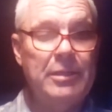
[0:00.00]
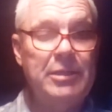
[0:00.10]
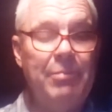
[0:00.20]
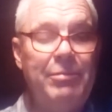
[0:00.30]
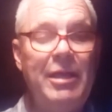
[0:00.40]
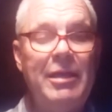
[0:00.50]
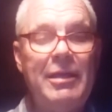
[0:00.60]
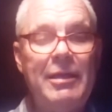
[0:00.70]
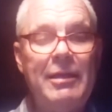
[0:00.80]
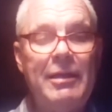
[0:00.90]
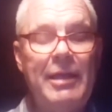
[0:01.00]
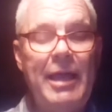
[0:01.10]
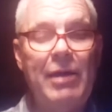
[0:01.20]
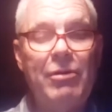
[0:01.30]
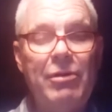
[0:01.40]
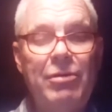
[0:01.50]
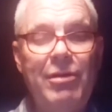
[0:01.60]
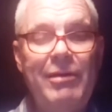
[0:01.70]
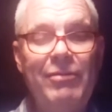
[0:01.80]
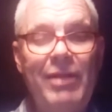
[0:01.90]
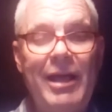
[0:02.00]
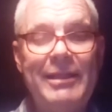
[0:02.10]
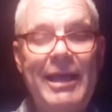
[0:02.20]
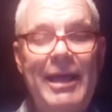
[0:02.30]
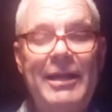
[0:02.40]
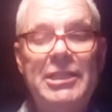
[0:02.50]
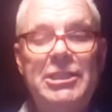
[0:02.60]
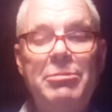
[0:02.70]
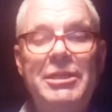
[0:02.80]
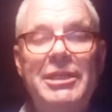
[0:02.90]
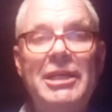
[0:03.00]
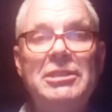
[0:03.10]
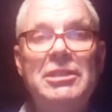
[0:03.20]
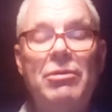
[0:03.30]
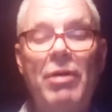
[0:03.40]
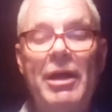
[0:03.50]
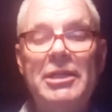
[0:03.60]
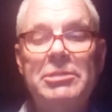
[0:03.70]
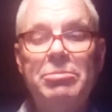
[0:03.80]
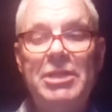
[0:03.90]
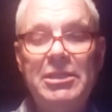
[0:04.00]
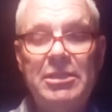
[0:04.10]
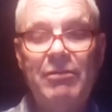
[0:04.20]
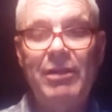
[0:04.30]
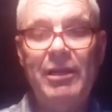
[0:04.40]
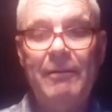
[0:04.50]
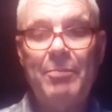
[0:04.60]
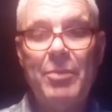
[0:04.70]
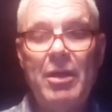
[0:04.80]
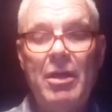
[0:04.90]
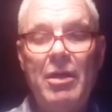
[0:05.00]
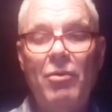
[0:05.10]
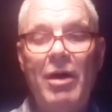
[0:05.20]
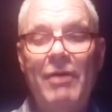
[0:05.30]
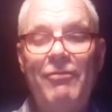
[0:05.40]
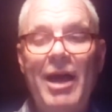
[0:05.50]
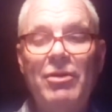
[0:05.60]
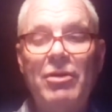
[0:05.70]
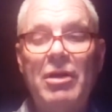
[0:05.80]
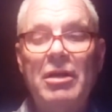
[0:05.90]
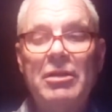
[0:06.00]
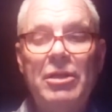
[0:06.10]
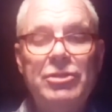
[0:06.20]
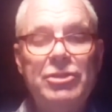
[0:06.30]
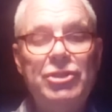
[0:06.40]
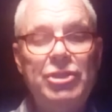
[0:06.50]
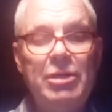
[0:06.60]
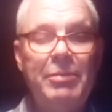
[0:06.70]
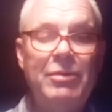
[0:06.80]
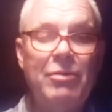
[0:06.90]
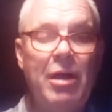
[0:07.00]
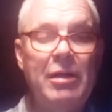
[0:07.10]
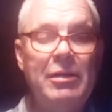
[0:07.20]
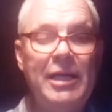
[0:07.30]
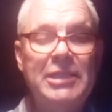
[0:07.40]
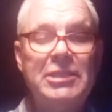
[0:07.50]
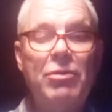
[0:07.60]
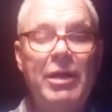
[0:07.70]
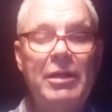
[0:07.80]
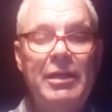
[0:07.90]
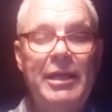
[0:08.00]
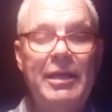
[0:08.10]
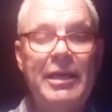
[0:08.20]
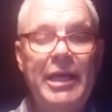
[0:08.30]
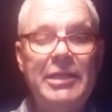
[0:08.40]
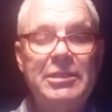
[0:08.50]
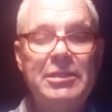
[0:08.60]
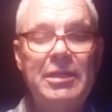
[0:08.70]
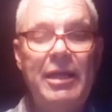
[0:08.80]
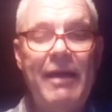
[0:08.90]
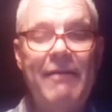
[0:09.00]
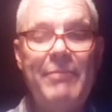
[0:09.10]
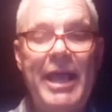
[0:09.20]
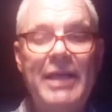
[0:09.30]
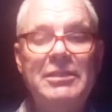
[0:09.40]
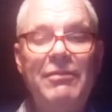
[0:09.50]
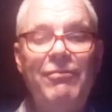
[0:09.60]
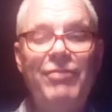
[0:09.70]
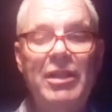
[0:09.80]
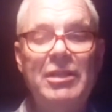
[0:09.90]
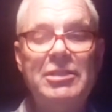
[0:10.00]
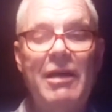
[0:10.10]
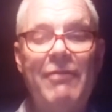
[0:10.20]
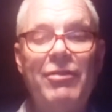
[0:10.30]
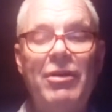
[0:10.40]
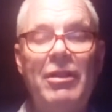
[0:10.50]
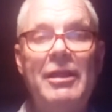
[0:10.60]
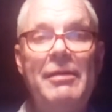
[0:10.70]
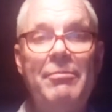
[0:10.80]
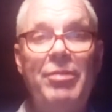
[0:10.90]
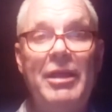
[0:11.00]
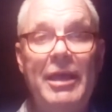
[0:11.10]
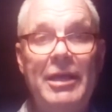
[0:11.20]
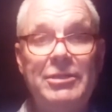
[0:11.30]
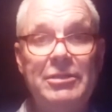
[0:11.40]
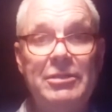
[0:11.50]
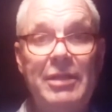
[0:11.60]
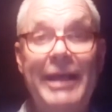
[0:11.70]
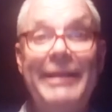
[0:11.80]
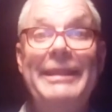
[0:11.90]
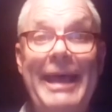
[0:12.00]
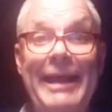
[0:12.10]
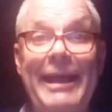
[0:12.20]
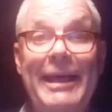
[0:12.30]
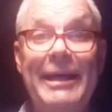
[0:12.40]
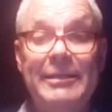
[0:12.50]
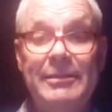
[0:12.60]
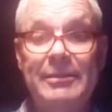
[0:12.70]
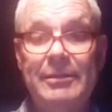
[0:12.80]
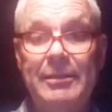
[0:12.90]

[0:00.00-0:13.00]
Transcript: Something counterintuitive like that needs to be tested quite extensively, while final conclusions should be drawn less quickly in cases that have massive philosophical implications, like that has.